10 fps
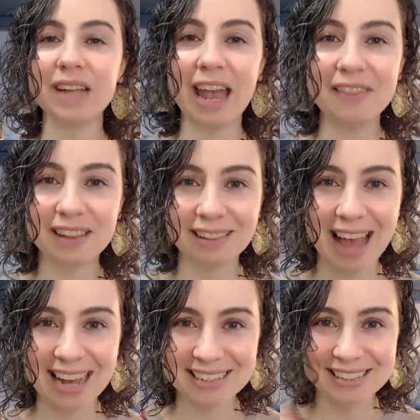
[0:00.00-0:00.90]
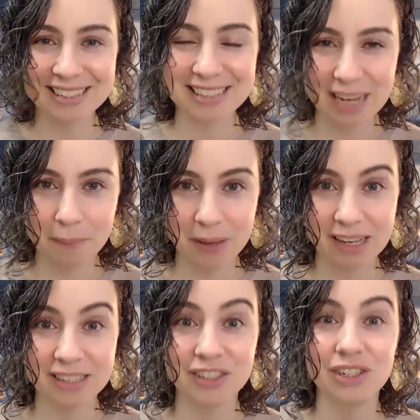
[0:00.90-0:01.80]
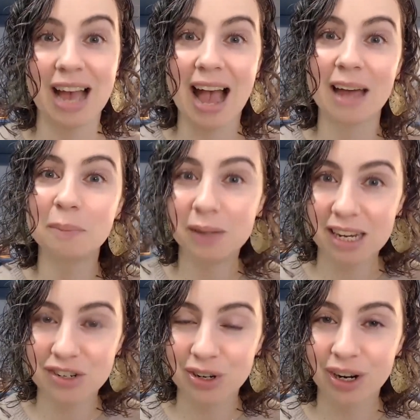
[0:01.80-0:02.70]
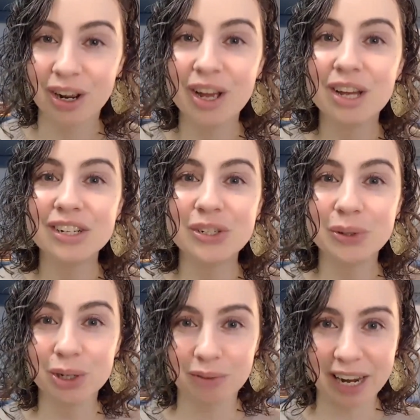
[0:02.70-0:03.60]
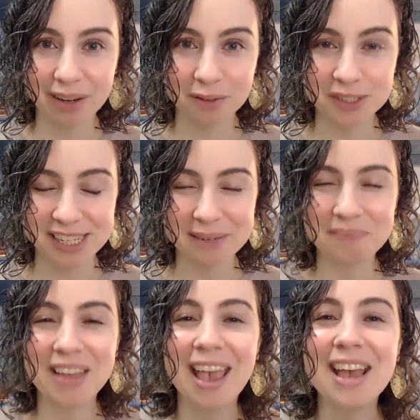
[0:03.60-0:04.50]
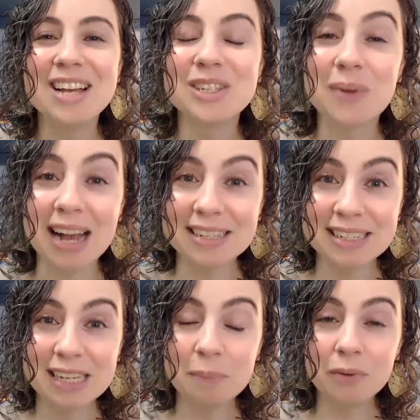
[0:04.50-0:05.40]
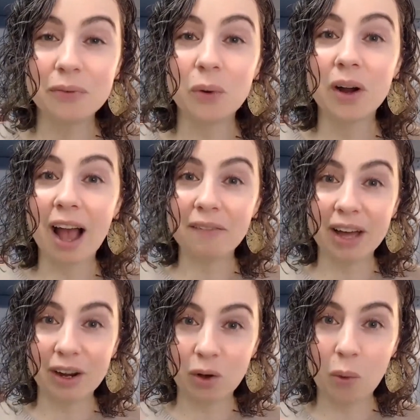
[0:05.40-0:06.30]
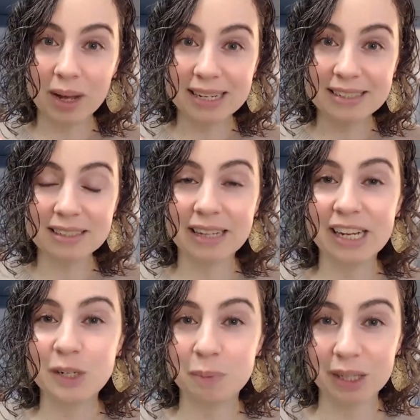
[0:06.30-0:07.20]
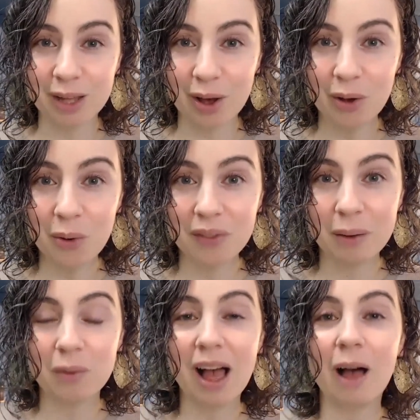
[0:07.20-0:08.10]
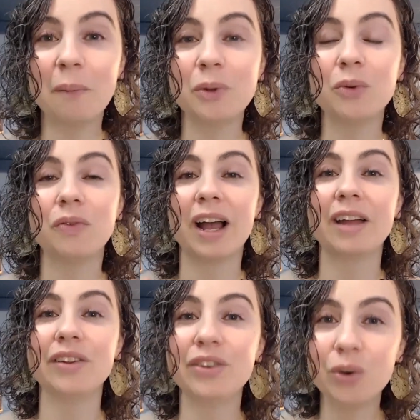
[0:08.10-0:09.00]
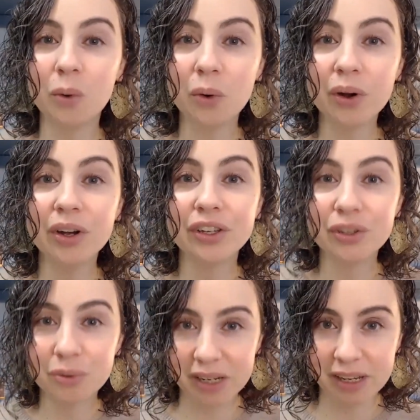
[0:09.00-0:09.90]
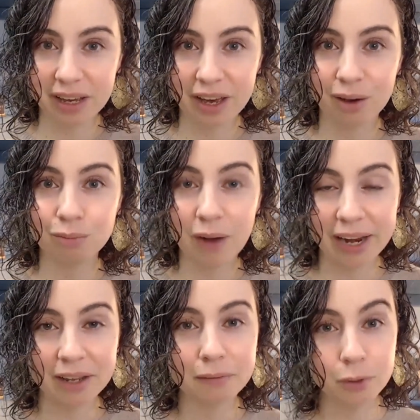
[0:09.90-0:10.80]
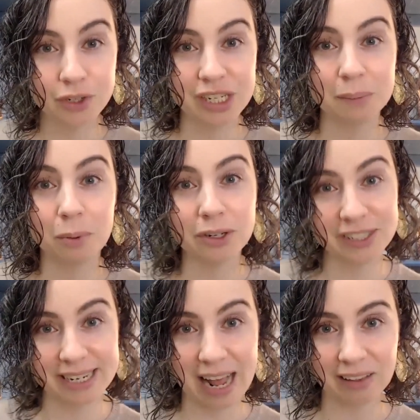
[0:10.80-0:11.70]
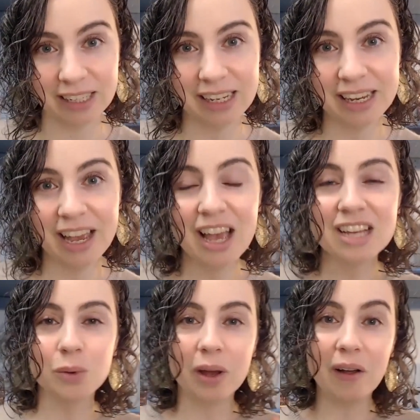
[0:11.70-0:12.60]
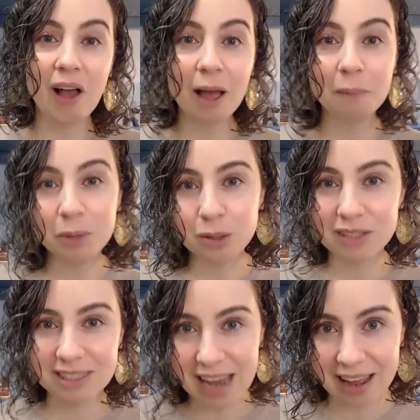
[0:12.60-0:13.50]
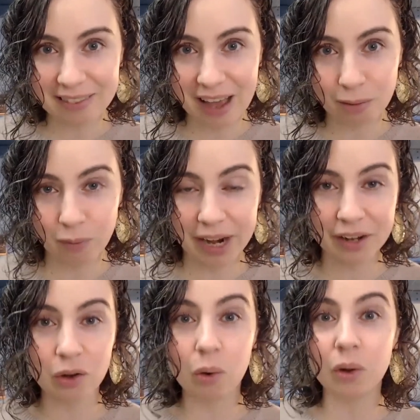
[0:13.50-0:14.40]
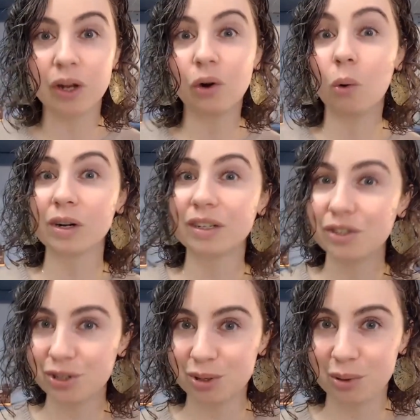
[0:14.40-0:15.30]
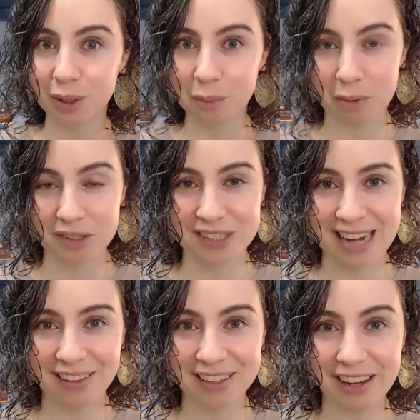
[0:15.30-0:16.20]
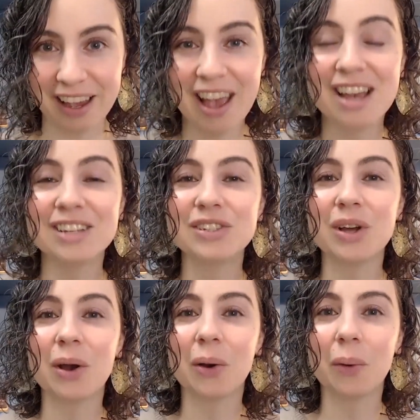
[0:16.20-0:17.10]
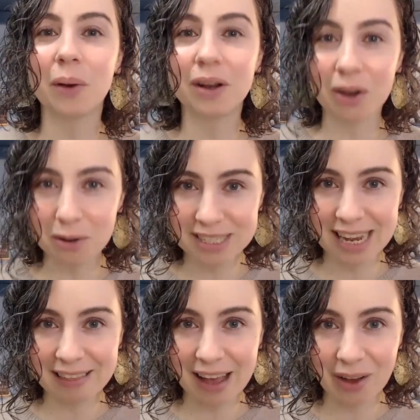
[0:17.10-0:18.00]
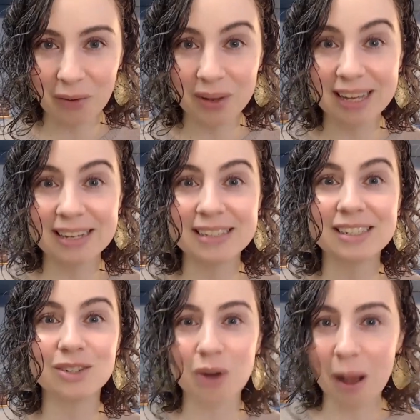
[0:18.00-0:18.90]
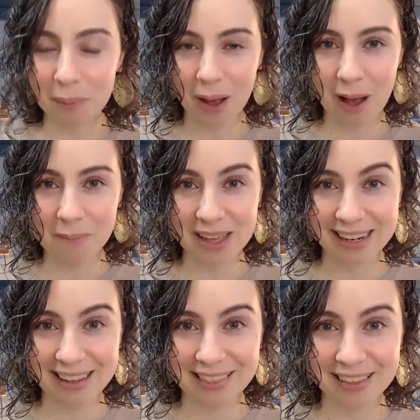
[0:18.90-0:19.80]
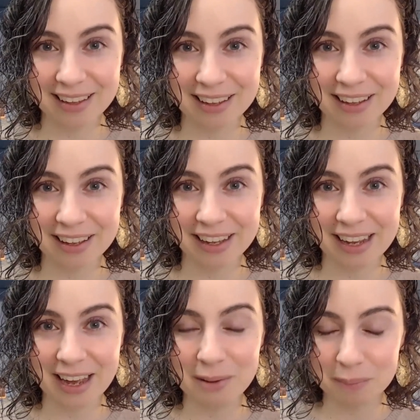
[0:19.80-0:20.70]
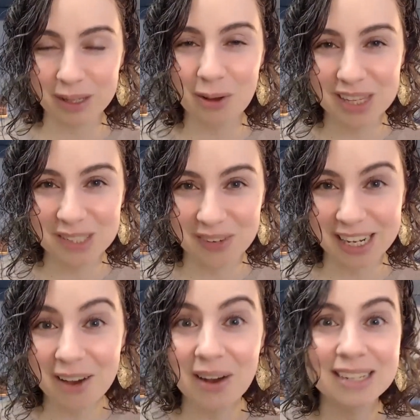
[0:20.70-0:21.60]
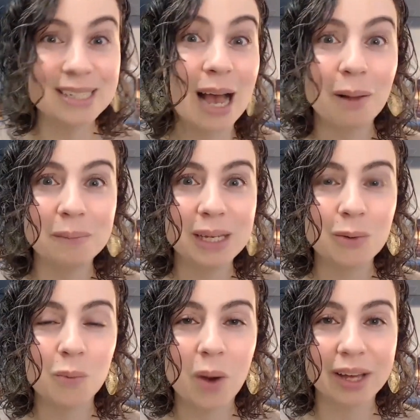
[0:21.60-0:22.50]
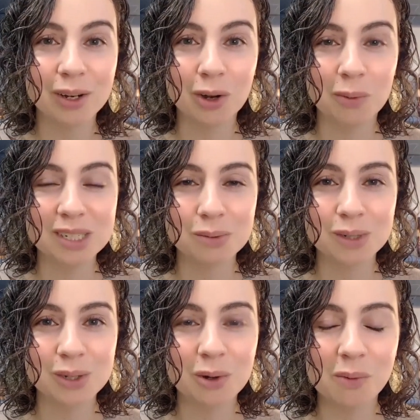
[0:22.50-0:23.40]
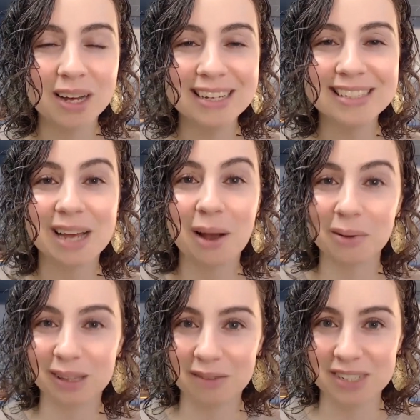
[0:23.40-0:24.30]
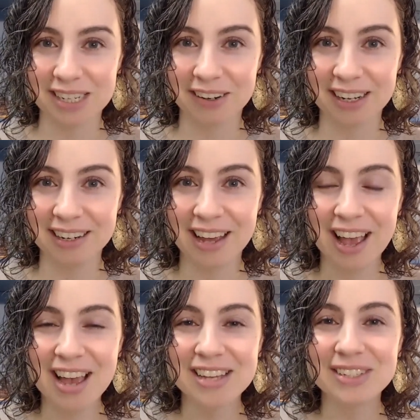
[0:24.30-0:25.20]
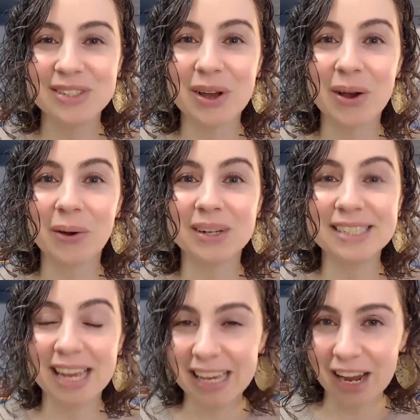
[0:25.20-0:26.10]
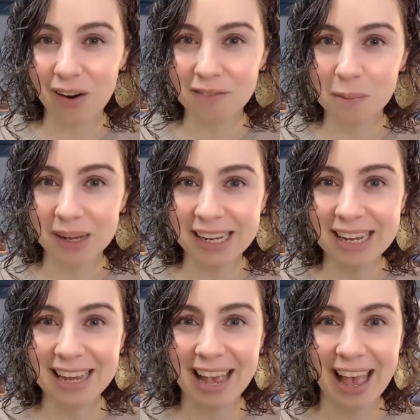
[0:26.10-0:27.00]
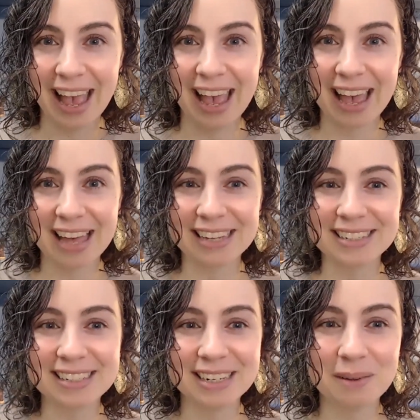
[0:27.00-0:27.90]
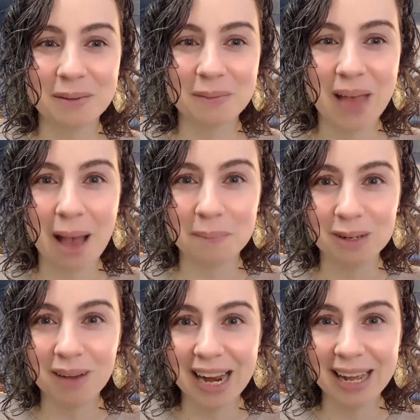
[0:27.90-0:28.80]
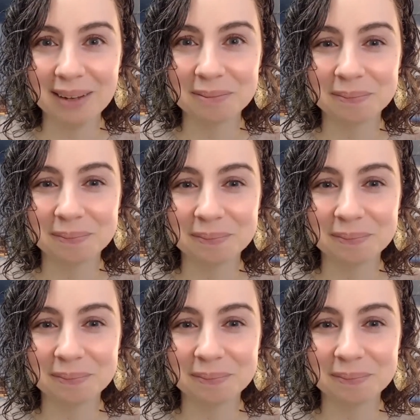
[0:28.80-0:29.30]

And the last tip is to add pleasure to your writing routine. So as I said before, I've got a quiz linked below that will help you find your unique writing routine personality. So it'll help you set that writing goal according to your personality. So go take that quiz, drop a comment in the below this video and tell me what your quiz result was. I would love to hear it. So take care, everybody, and happy writing.